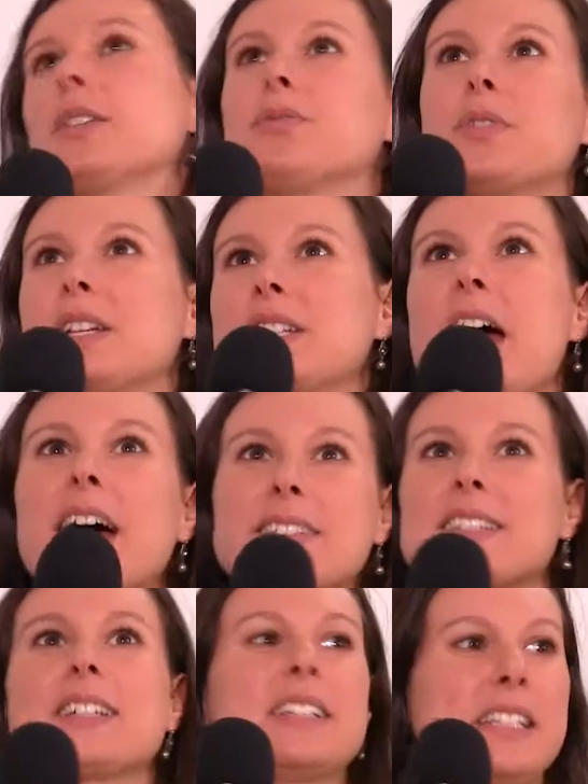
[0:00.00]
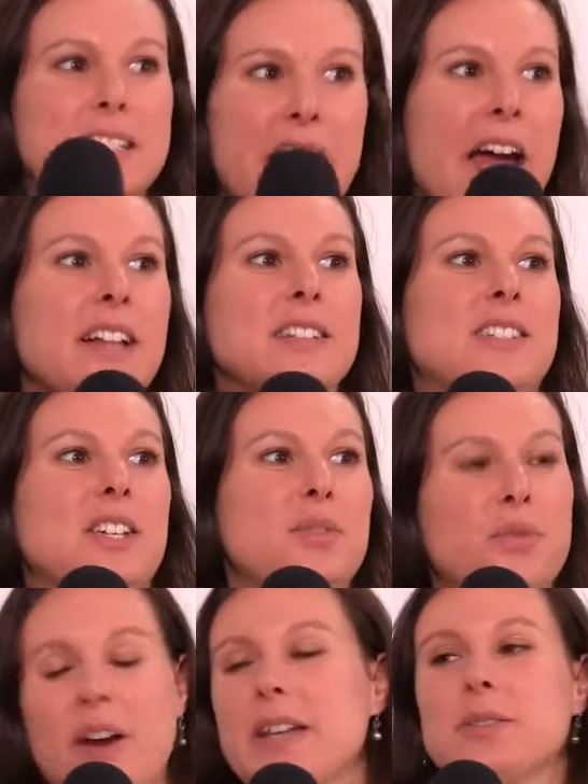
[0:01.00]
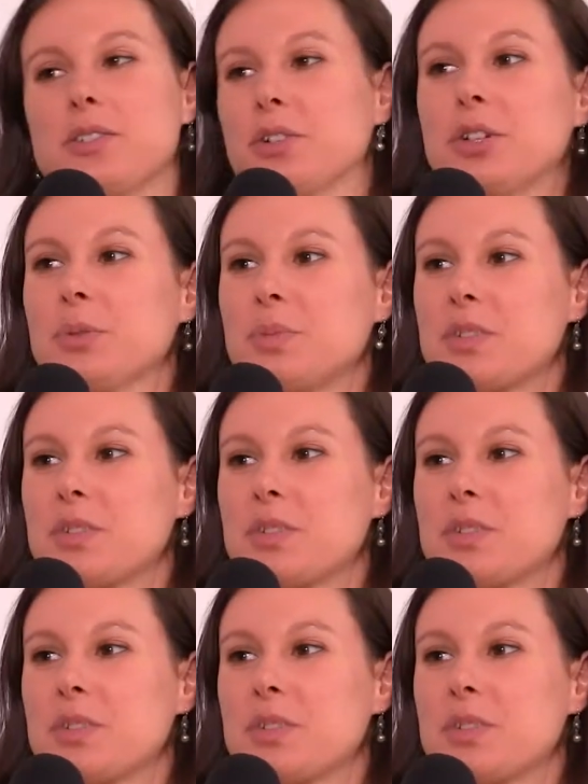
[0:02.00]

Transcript: fantastically talented friend group.